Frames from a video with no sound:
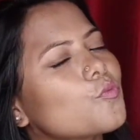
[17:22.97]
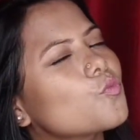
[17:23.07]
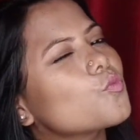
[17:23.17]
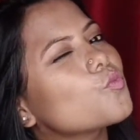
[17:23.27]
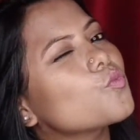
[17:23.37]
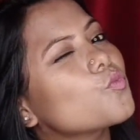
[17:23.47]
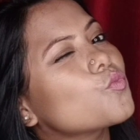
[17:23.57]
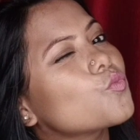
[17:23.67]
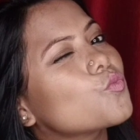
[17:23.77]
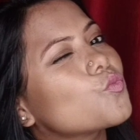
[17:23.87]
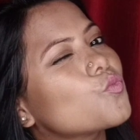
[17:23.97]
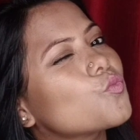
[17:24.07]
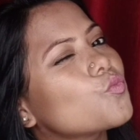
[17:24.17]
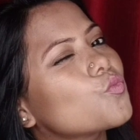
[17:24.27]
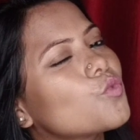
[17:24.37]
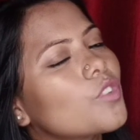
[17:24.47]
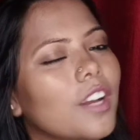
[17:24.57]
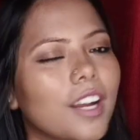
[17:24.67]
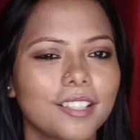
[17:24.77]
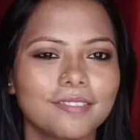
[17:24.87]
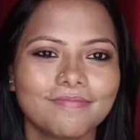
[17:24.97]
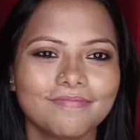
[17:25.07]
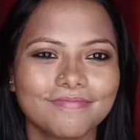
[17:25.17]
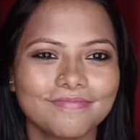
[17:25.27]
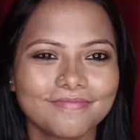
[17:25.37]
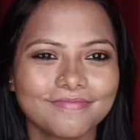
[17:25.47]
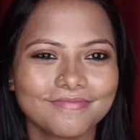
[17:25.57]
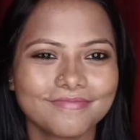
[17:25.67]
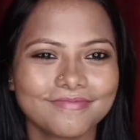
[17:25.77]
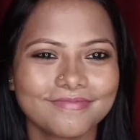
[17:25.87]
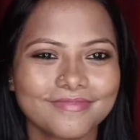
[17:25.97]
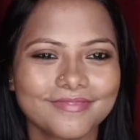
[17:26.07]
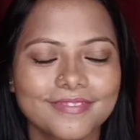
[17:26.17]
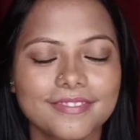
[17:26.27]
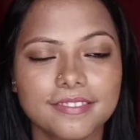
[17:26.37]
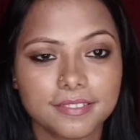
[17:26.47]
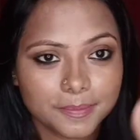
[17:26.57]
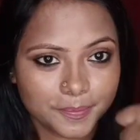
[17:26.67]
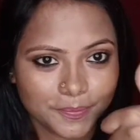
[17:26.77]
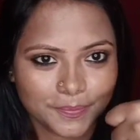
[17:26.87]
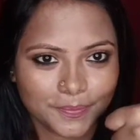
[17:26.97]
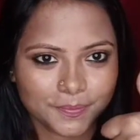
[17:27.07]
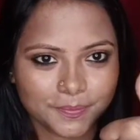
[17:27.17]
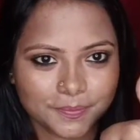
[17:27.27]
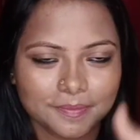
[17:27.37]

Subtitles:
Also, give me your suggestions or the makeup look you want to see further,